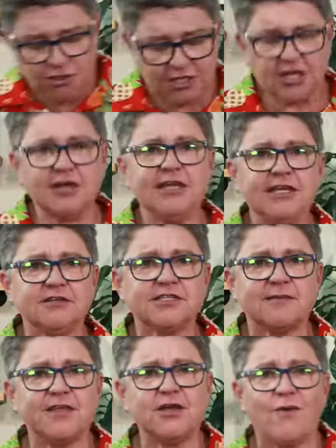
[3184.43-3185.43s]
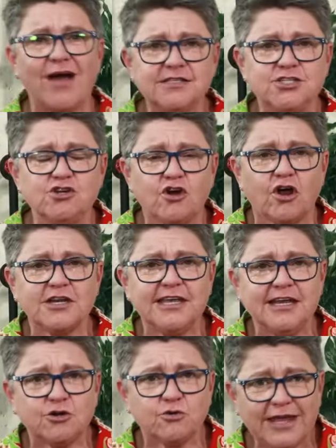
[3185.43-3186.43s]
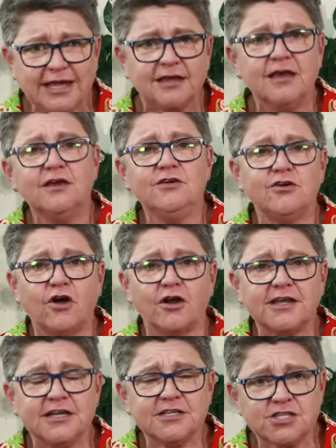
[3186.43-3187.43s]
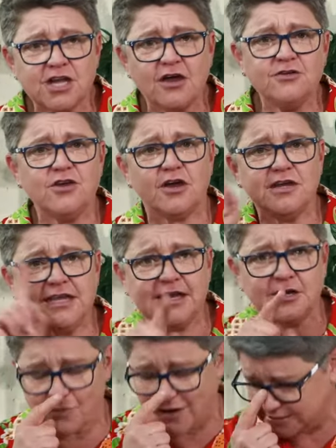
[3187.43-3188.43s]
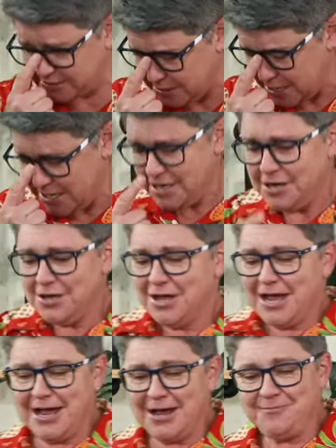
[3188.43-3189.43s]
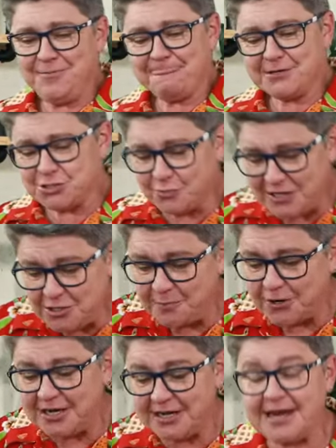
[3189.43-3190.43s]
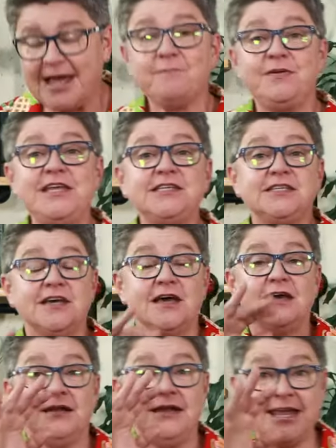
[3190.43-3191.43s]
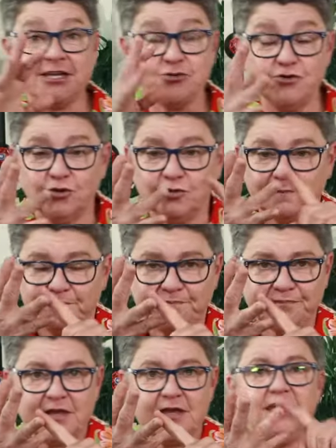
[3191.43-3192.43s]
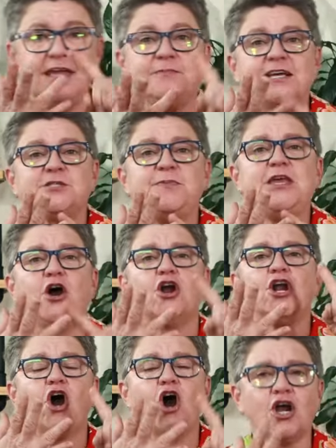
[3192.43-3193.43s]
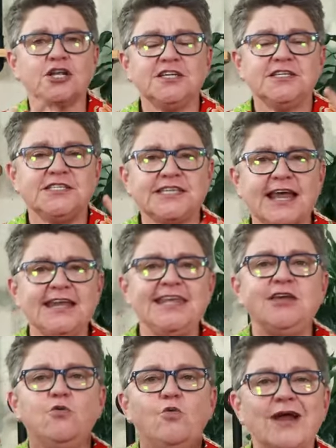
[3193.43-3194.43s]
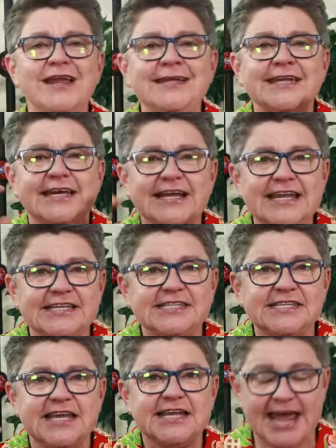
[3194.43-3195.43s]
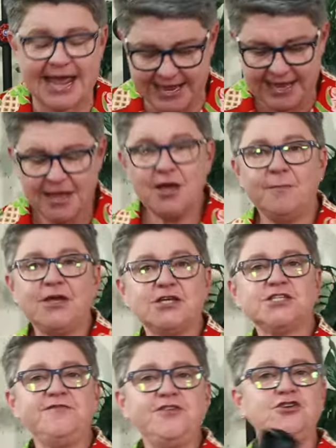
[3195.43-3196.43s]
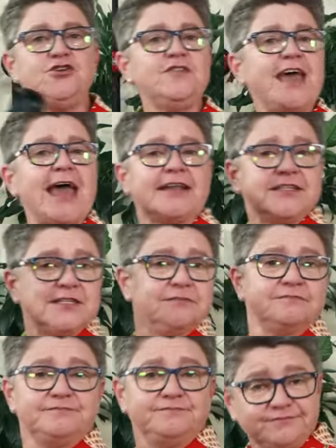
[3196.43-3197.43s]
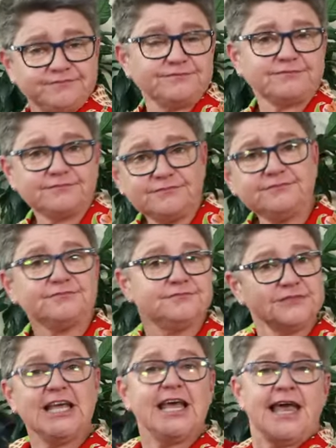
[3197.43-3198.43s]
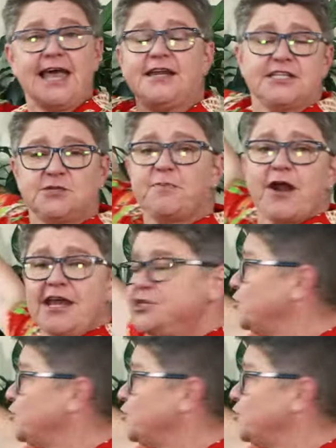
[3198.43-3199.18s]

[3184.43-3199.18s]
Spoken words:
can only kill something once. You can't kill it quick. You can't kill it slow. You only kill it once. So when you're putting it down, please, next rule. It must be on a hot, sunny, windless day. Because if you do that, and it sprays